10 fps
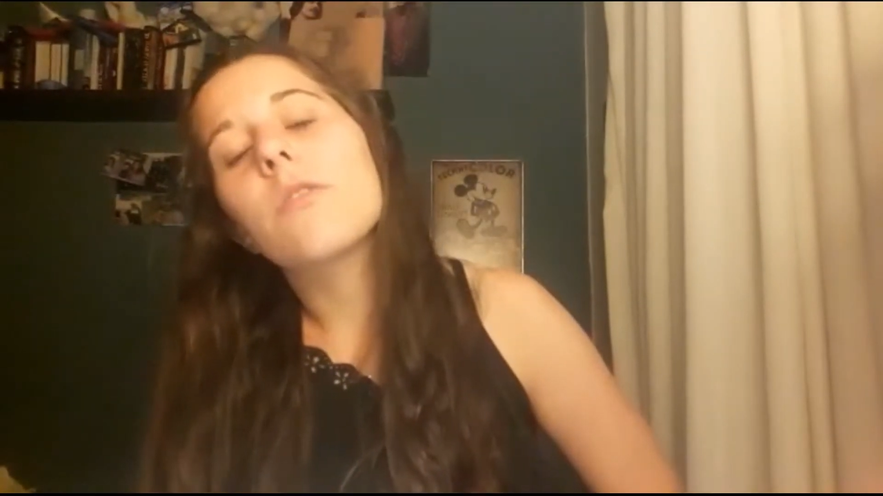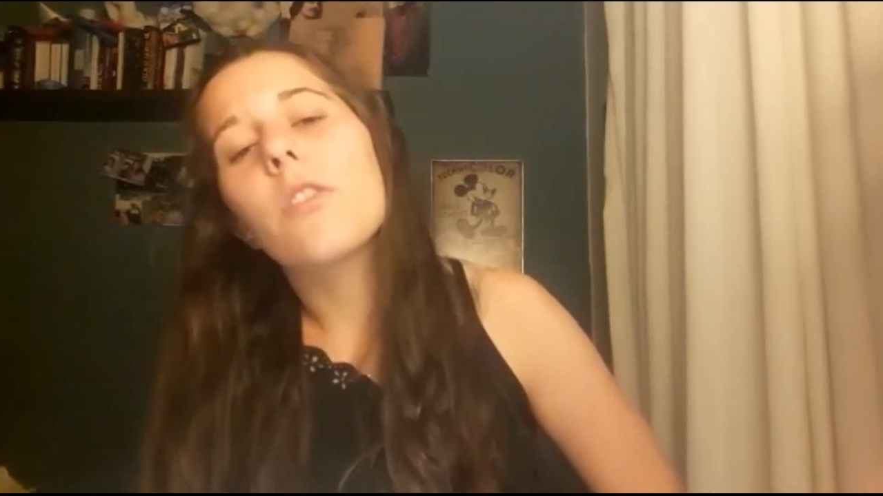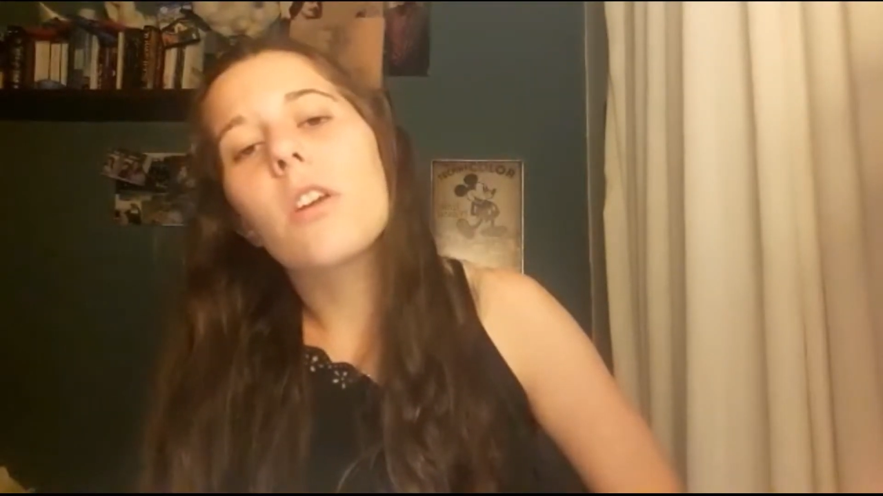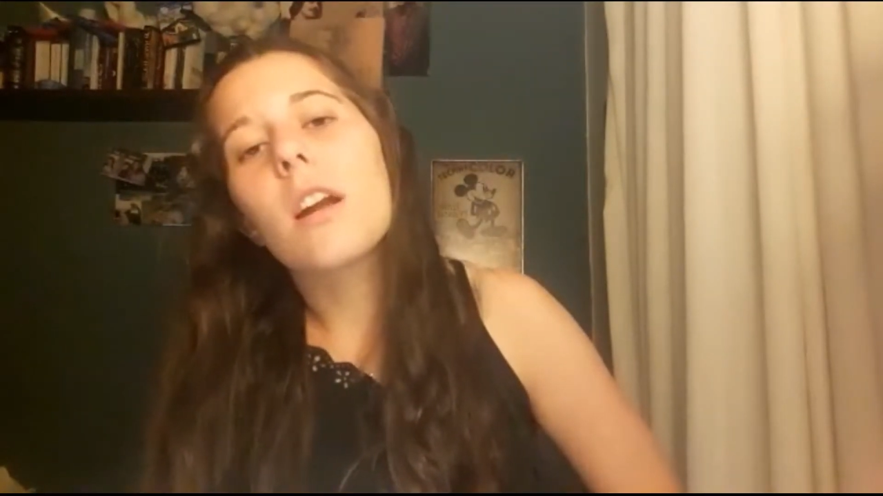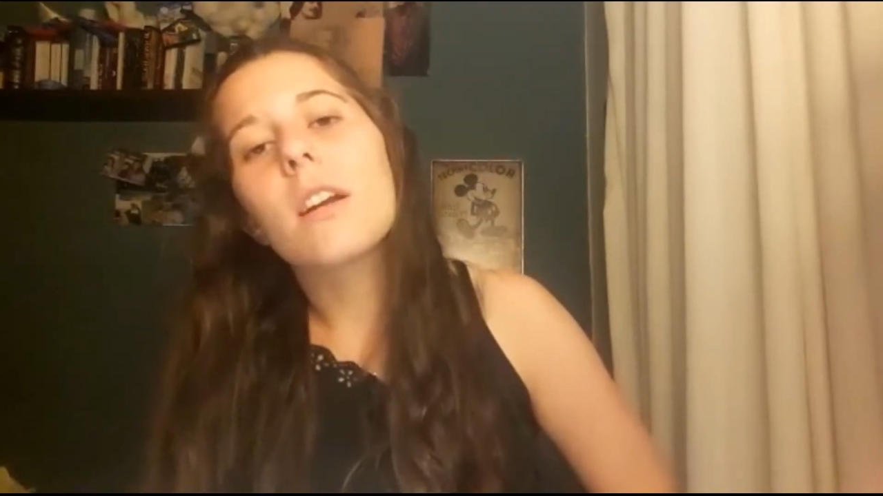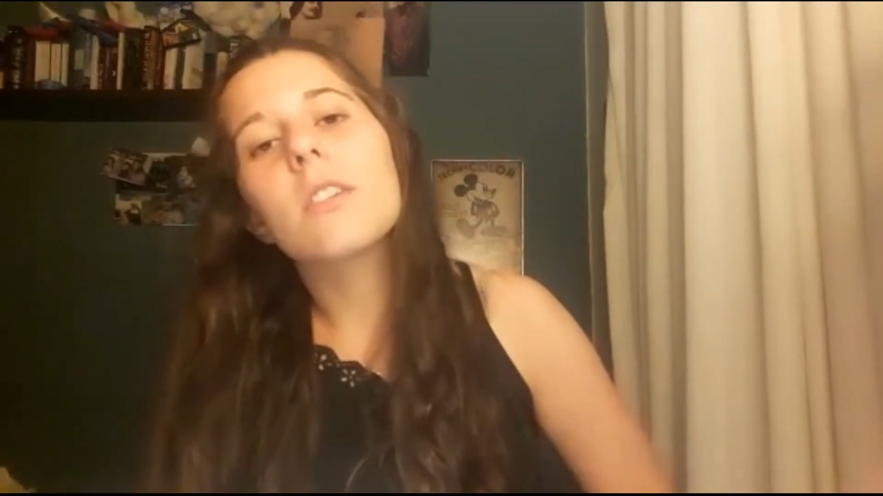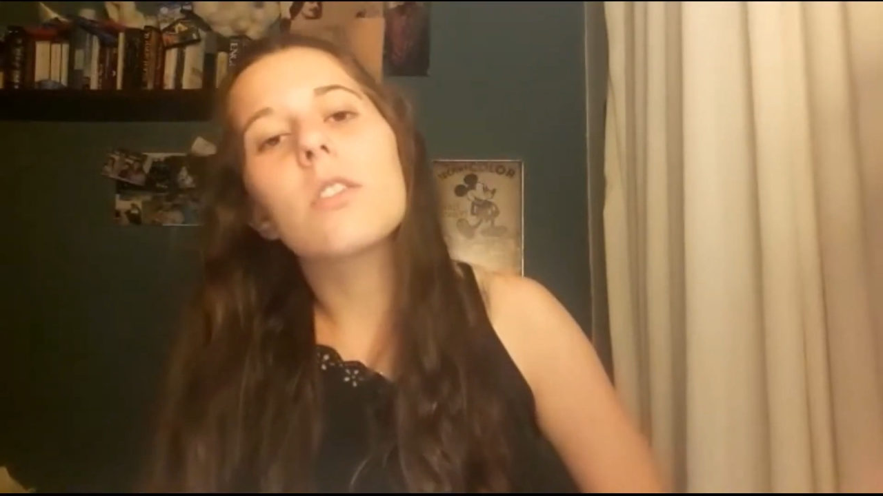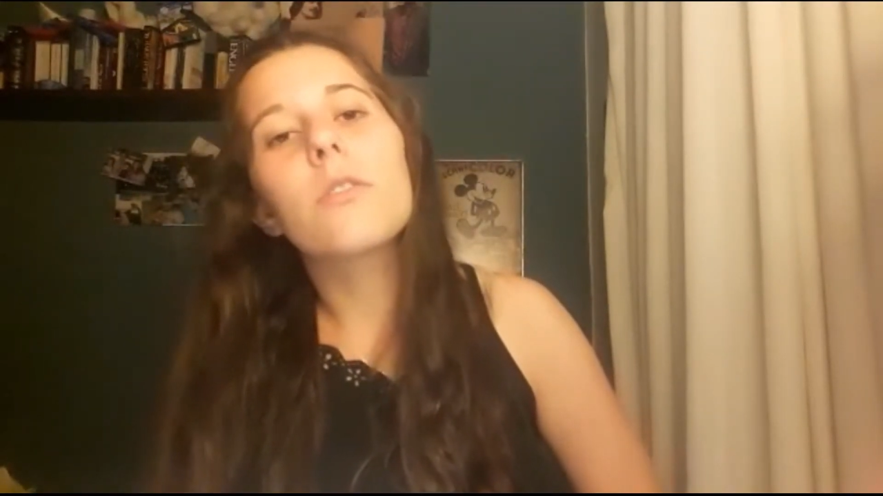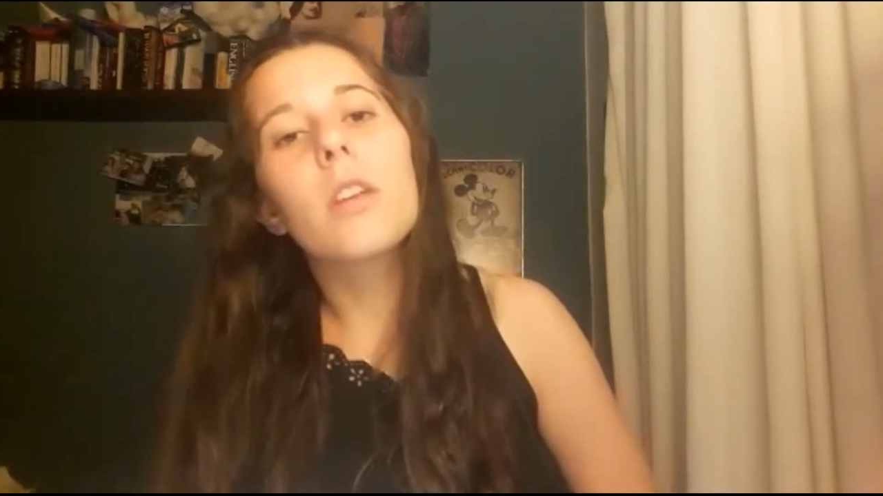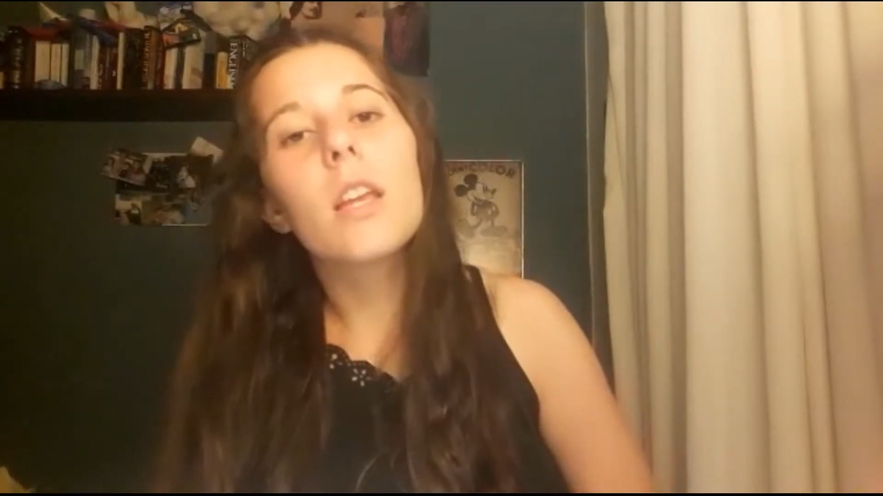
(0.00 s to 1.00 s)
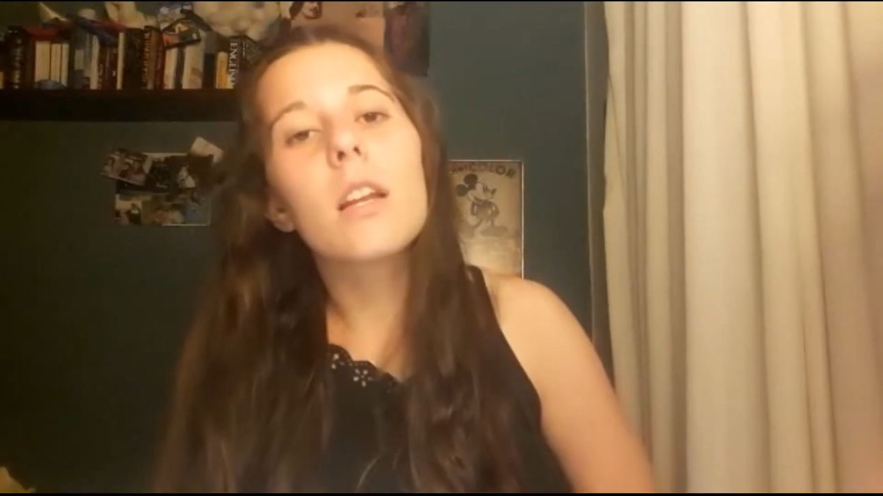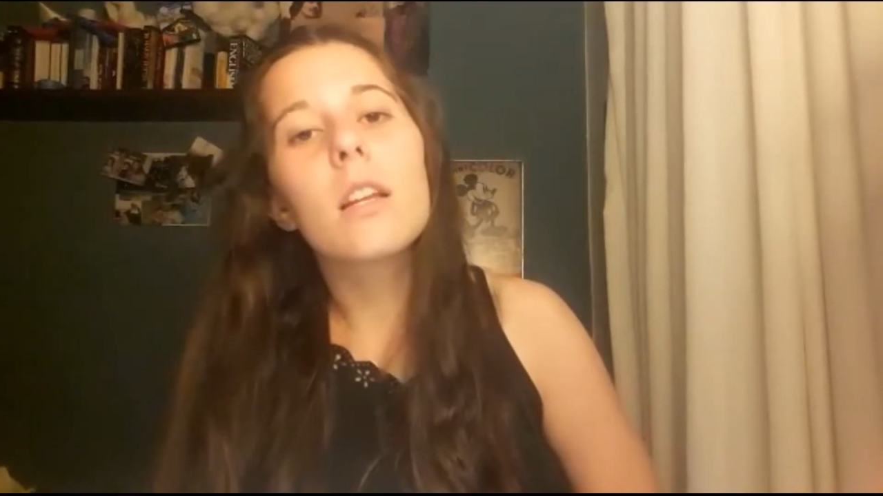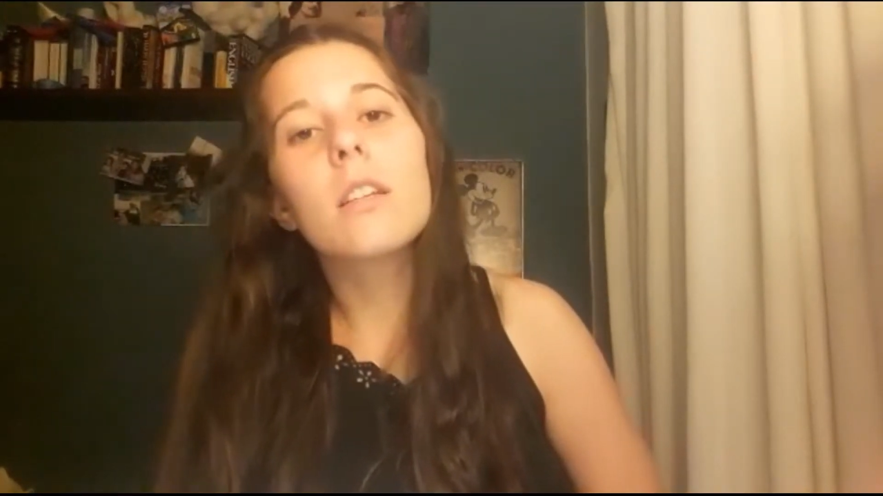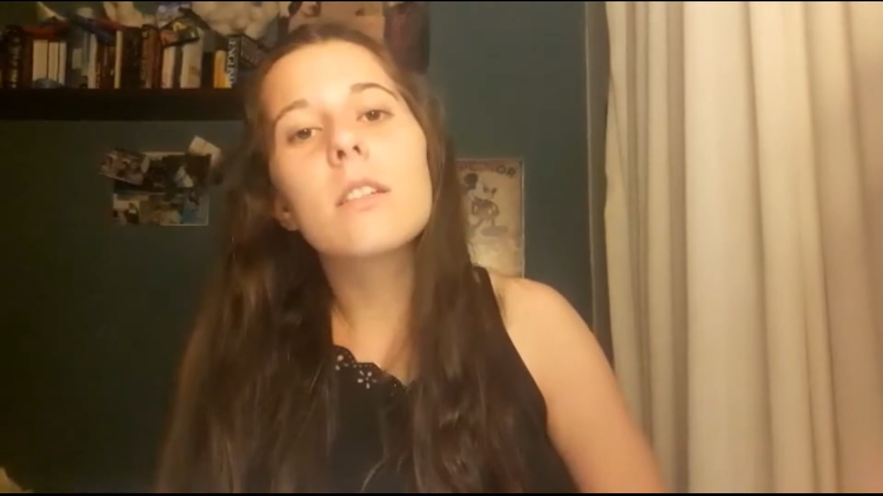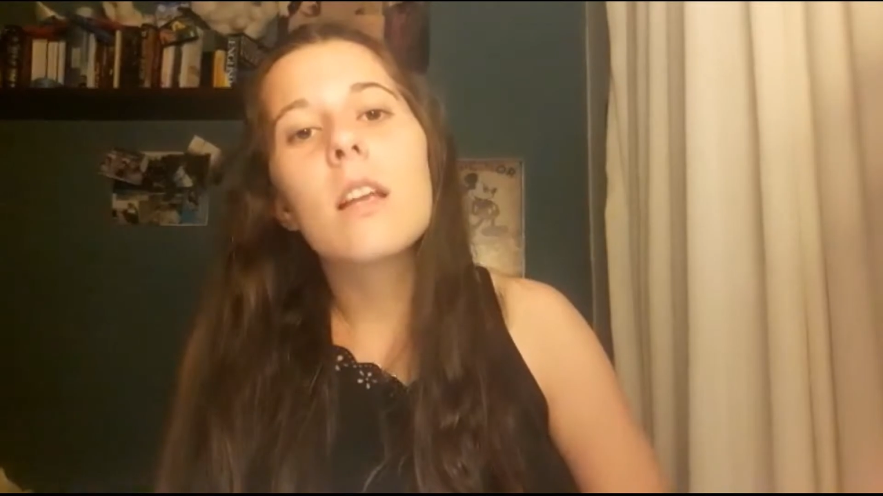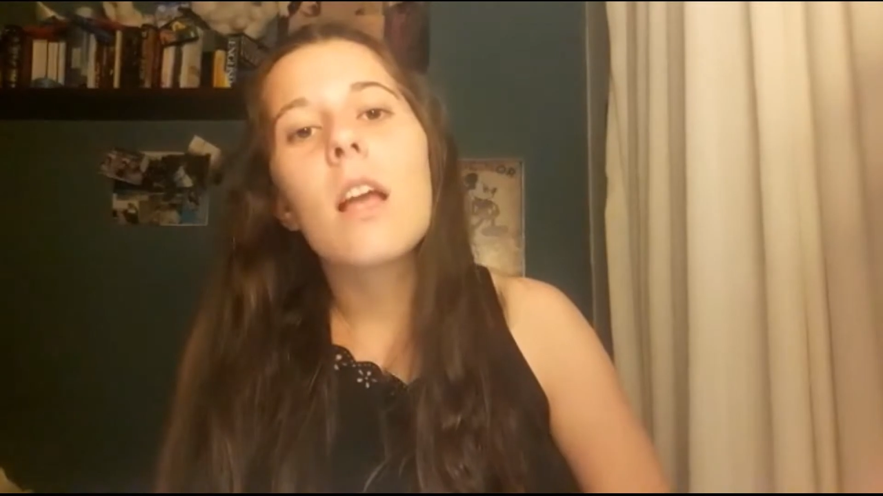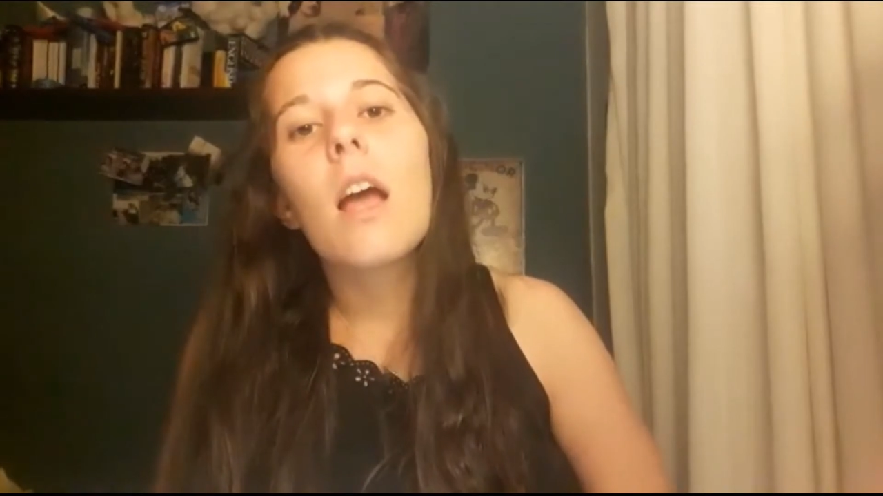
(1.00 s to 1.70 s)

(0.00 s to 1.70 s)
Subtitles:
for learners of English